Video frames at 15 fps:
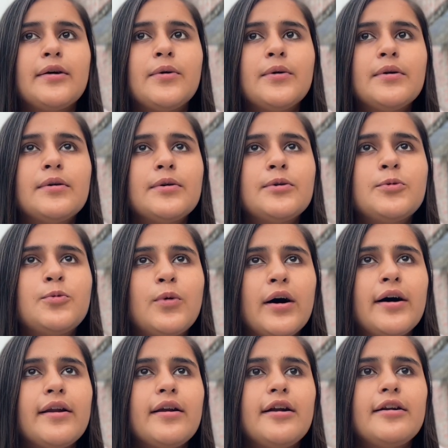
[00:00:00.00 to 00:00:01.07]

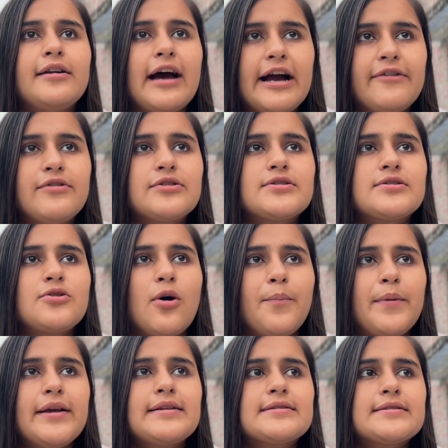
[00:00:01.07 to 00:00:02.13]
were diverse
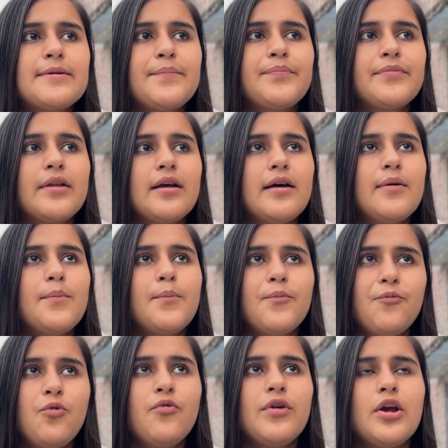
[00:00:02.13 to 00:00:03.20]
topics.
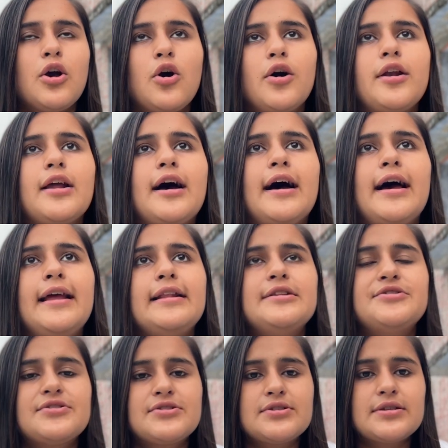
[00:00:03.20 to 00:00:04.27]
Moving on, I'll
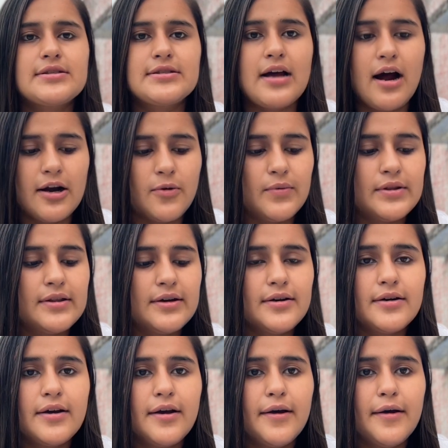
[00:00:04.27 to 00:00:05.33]
just start with
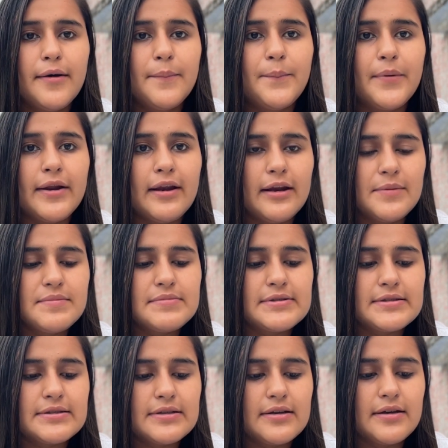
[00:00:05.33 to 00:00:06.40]
the
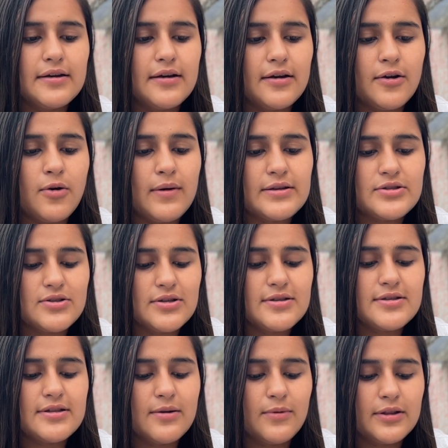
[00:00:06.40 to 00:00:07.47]
prelims
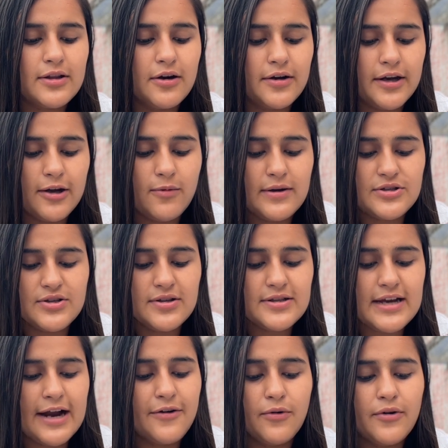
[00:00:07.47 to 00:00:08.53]
questions. There were 30 questions.
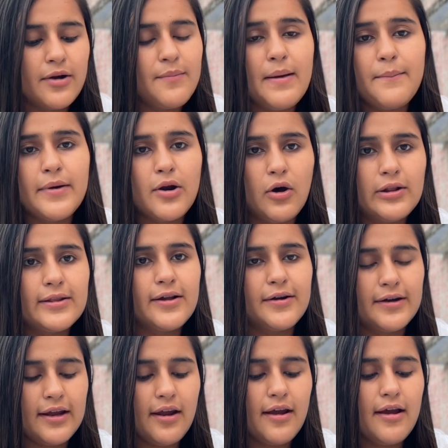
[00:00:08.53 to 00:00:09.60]
I don't remember all
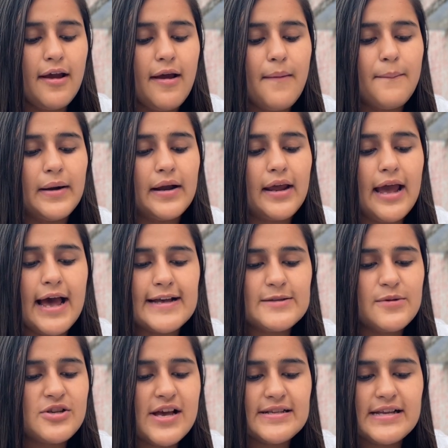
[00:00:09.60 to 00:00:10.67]
30, but as
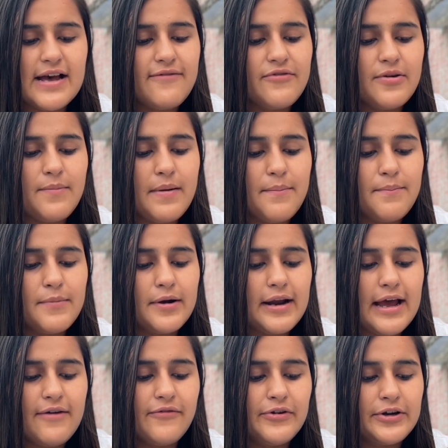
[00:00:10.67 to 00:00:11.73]
much as I have remembered,
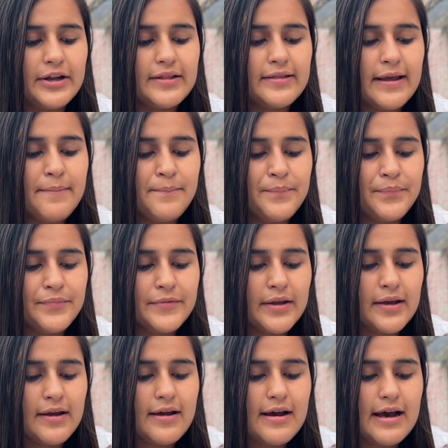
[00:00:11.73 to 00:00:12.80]
I have written them,
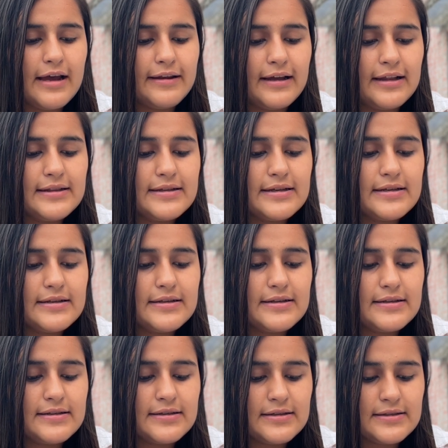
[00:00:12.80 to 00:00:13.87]
and I'll
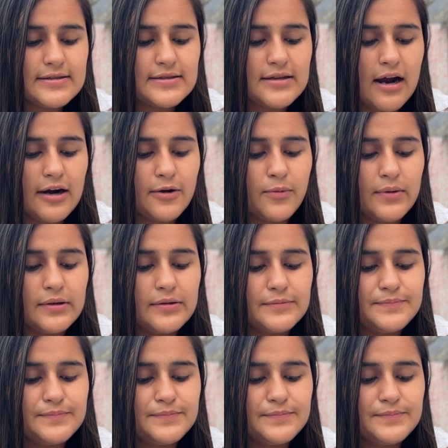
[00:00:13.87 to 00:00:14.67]
start with.